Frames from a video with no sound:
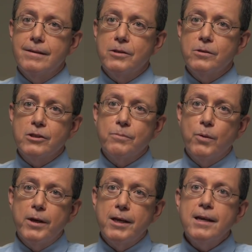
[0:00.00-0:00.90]
a little
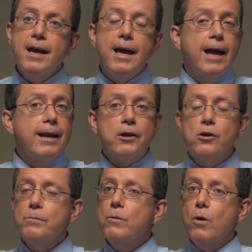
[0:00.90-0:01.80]
disappointing, and I
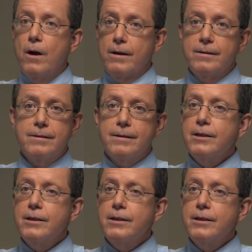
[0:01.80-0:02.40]
could be wrong.